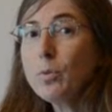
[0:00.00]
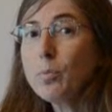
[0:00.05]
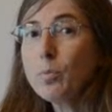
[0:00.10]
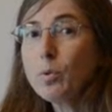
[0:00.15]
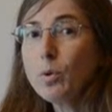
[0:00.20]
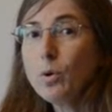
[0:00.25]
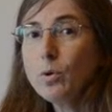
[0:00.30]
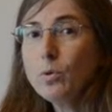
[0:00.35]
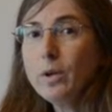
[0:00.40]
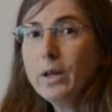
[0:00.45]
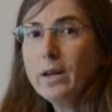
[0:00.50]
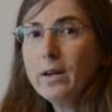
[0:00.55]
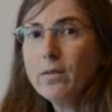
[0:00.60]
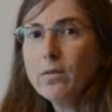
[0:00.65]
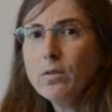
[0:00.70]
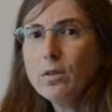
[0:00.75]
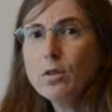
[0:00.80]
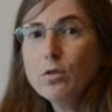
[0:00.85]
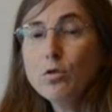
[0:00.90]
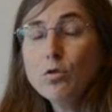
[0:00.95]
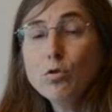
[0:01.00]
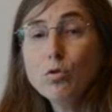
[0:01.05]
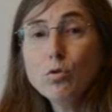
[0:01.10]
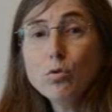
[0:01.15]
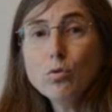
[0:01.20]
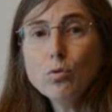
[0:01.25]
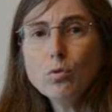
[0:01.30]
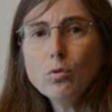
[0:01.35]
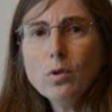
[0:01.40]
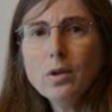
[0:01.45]
the pronoun
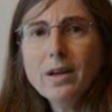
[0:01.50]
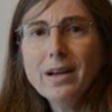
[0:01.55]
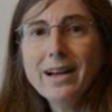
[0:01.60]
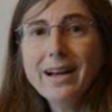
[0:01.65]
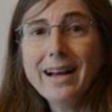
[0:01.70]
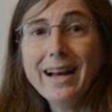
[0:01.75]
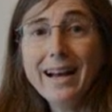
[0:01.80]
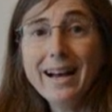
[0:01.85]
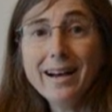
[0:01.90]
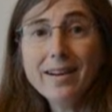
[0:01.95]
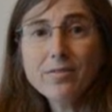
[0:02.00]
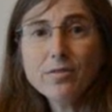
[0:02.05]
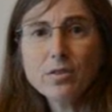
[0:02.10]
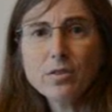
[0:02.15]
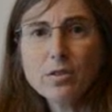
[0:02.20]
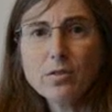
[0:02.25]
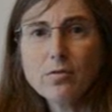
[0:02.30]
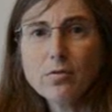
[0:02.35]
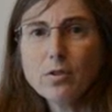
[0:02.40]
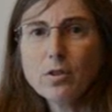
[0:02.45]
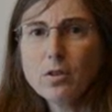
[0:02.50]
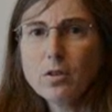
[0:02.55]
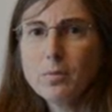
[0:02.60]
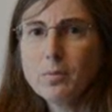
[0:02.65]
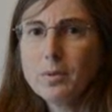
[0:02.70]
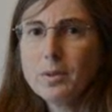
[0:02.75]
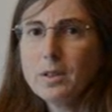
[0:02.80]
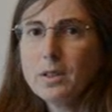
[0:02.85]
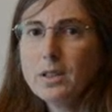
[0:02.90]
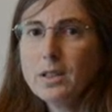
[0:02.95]
tú after the verb.
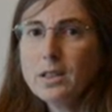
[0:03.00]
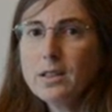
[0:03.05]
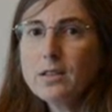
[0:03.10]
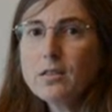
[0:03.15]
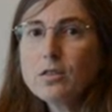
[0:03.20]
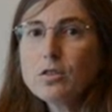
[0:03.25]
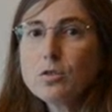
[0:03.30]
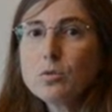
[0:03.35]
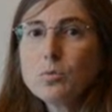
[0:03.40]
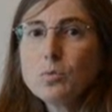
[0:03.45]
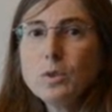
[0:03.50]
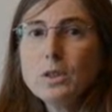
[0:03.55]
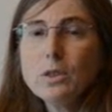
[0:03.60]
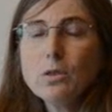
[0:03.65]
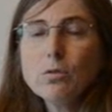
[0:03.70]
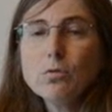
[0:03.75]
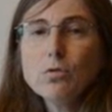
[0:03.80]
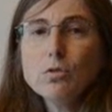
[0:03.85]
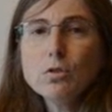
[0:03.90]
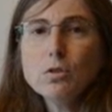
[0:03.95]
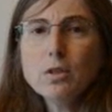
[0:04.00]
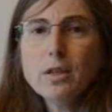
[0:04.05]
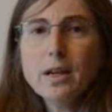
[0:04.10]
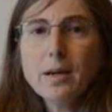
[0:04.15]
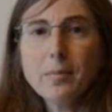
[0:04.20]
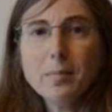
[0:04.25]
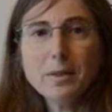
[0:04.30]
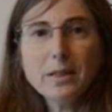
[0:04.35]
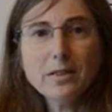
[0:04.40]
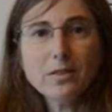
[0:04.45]
In English, we don't do
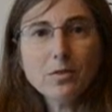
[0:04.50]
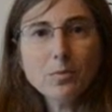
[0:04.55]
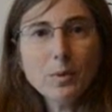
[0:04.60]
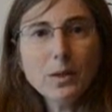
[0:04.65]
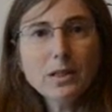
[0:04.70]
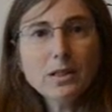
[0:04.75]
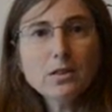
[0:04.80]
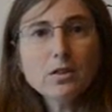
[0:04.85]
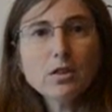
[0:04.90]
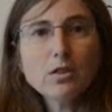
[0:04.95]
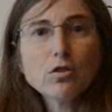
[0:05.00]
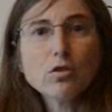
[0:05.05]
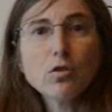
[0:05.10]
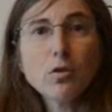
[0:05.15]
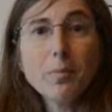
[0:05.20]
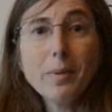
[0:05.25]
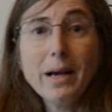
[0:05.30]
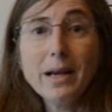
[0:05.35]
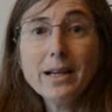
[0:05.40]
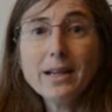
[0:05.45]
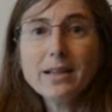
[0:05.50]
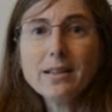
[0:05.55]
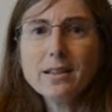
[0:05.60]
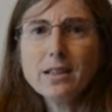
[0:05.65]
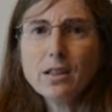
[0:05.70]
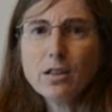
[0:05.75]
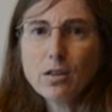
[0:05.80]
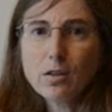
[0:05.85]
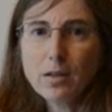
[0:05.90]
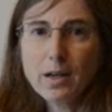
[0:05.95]
that, but in Spanish, it's
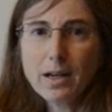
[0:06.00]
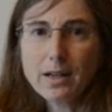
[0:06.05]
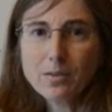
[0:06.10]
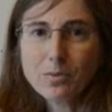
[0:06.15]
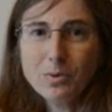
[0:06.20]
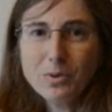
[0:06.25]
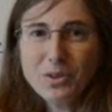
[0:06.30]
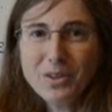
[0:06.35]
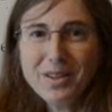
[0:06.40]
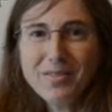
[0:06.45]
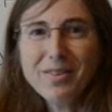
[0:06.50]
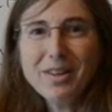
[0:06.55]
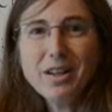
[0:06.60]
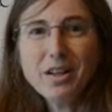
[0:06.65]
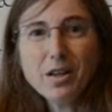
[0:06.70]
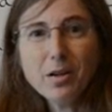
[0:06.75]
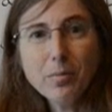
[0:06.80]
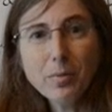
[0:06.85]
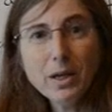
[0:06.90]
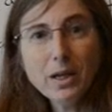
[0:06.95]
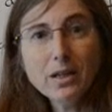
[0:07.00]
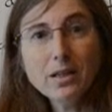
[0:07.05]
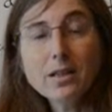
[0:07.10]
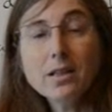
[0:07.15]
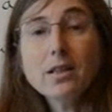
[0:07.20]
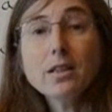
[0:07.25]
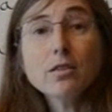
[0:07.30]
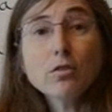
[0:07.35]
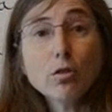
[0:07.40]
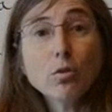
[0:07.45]
grammatically correct. When you're giving a command,
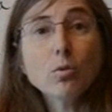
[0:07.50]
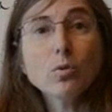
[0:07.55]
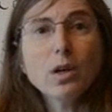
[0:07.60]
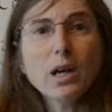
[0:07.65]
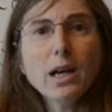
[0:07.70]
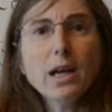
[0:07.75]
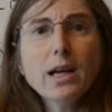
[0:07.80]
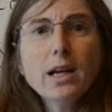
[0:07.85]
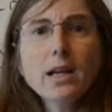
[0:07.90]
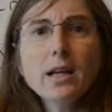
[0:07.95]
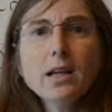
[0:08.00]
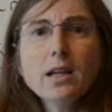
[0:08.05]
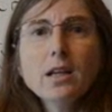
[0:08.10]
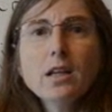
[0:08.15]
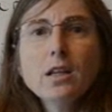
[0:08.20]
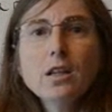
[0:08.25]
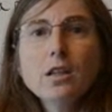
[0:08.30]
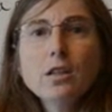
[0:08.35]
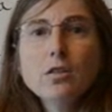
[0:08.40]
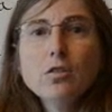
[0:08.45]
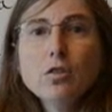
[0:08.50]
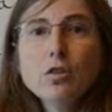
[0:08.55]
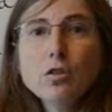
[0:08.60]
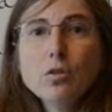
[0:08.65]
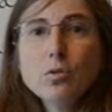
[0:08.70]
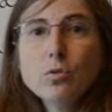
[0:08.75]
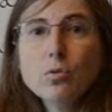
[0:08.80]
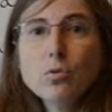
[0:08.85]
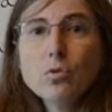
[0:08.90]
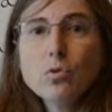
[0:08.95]
it's okay to
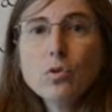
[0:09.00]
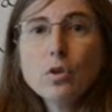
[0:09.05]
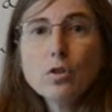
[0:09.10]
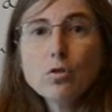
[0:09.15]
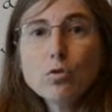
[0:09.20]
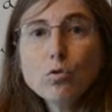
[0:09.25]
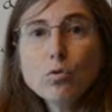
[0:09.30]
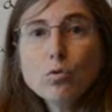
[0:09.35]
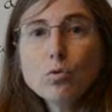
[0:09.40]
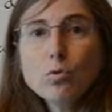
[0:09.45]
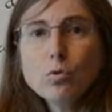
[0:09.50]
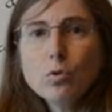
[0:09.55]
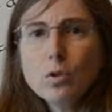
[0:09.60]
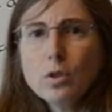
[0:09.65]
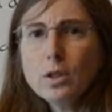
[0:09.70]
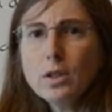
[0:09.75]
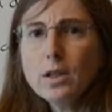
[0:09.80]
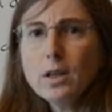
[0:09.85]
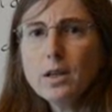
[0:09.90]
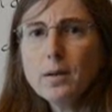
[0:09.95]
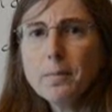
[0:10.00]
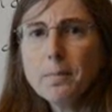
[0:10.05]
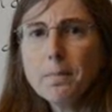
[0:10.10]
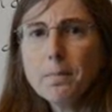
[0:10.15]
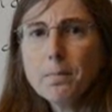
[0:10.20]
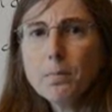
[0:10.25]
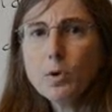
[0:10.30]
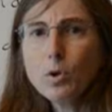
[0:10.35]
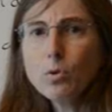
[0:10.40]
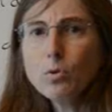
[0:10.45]
use the
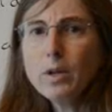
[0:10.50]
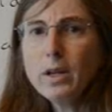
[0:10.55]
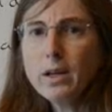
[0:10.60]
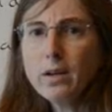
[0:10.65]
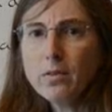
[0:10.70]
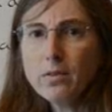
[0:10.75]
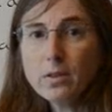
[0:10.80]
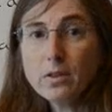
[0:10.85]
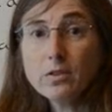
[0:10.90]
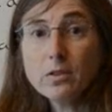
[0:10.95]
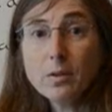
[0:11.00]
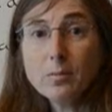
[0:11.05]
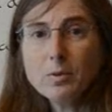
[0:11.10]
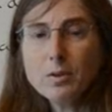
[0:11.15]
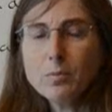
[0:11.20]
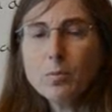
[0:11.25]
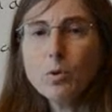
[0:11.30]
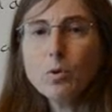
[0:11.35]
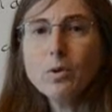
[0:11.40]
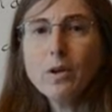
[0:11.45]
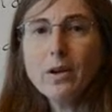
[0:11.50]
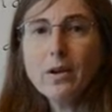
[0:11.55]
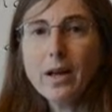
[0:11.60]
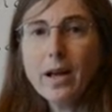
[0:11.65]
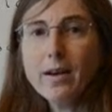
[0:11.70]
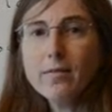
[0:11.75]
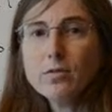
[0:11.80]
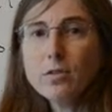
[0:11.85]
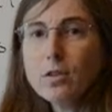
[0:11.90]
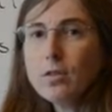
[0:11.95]
pronoun, the subject pronoun,
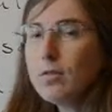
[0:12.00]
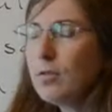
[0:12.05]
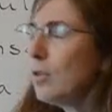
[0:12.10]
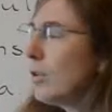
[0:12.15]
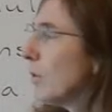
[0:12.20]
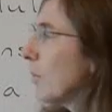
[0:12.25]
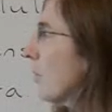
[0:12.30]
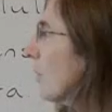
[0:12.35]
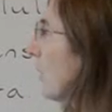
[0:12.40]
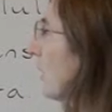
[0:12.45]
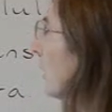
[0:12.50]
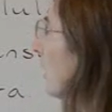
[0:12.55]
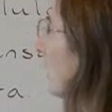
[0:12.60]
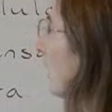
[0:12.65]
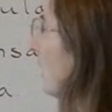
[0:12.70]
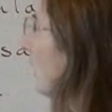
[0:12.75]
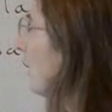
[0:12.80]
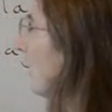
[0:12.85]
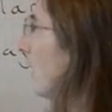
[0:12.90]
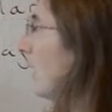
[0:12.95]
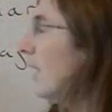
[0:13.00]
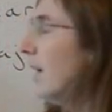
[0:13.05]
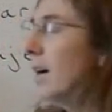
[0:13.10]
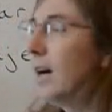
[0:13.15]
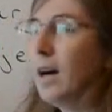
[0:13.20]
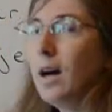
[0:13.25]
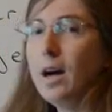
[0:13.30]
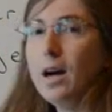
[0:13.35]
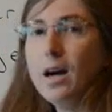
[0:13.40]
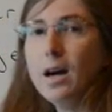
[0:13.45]
after the verb.
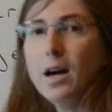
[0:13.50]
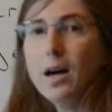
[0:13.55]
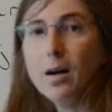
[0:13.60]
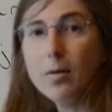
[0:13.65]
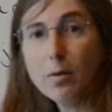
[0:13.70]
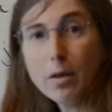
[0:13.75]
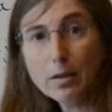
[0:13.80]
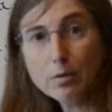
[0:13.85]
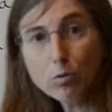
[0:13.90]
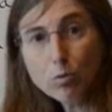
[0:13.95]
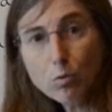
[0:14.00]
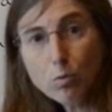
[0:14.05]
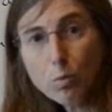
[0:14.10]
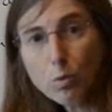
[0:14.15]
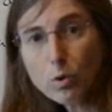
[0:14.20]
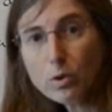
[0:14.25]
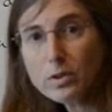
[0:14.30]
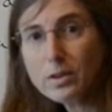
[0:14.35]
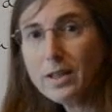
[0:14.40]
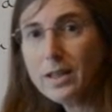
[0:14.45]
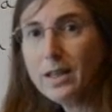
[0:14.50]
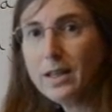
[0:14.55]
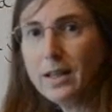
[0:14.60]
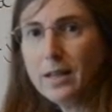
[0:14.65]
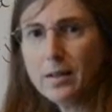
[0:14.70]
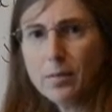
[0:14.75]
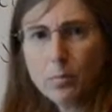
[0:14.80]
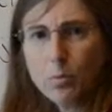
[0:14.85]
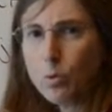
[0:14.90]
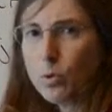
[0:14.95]
Habla tú
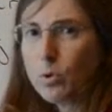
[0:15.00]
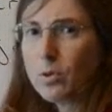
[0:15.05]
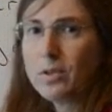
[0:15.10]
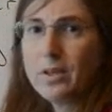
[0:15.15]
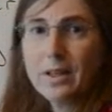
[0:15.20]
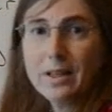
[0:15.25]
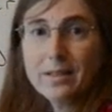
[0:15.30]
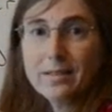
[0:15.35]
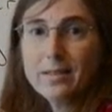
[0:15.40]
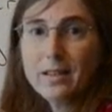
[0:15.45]
por el